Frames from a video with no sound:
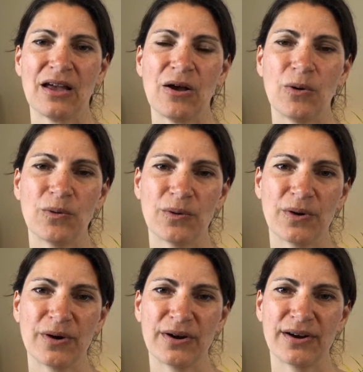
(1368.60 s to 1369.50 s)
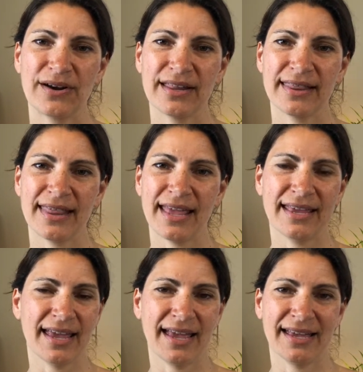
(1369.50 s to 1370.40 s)
or they
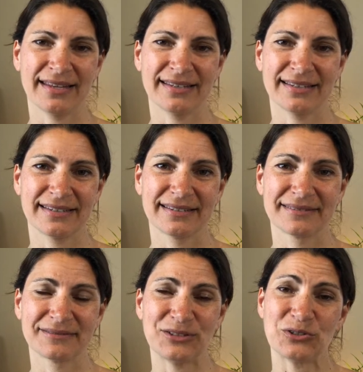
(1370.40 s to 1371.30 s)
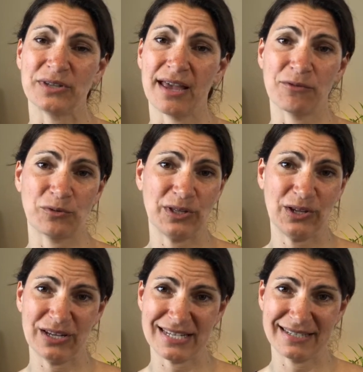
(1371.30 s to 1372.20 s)
can usually have a really
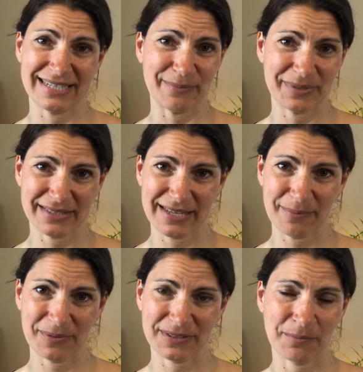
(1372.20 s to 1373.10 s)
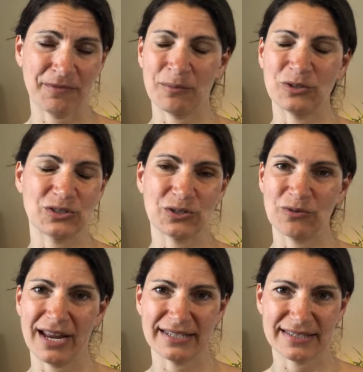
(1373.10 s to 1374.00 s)
good deep sleep. Some of them will just go
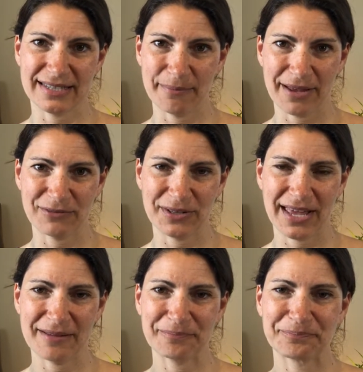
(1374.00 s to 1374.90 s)
right to sleep after that.